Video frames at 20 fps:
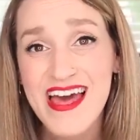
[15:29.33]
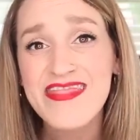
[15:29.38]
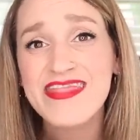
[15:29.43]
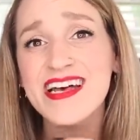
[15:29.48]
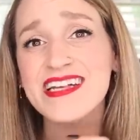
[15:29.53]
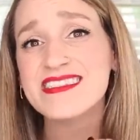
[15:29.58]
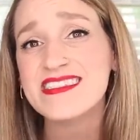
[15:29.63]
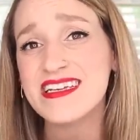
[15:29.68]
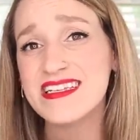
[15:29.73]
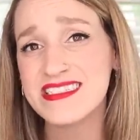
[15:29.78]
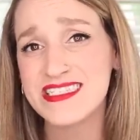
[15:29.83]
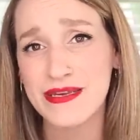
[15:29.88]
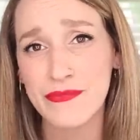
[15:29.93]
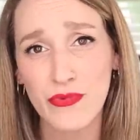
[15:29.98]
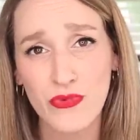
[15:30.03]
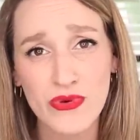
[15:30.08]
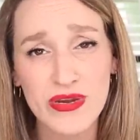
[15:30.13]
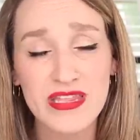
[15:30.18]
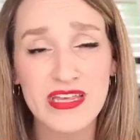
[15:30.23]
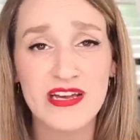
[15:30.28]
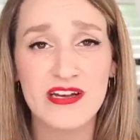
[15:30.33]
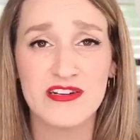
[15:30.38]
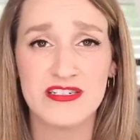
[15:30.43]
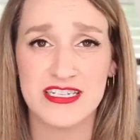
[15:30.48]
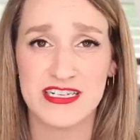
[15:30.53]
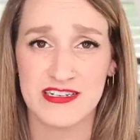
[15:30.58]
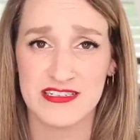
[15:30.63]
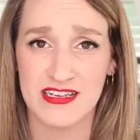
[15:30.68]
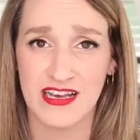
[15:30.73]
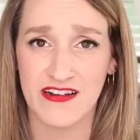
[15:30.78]
That's getting some really good
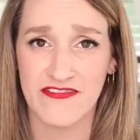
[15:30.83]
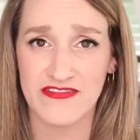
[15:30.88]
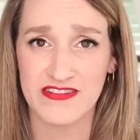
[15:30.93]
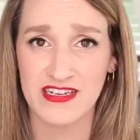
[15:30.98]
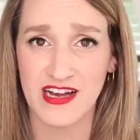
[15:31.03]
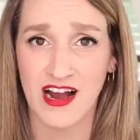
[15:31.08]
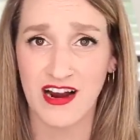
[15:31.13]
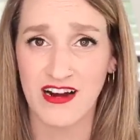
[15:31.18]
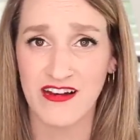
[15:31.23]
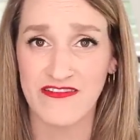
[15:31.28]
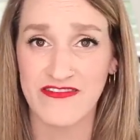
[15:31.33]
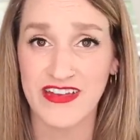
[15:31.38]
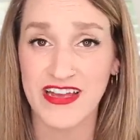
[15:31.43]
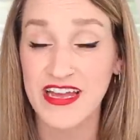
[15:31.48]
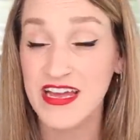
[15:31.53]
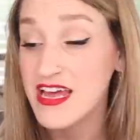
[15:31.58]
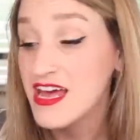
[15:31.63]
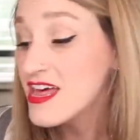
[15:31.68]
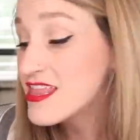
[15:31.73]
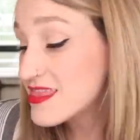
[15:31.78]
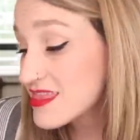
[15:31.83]
deals on photography.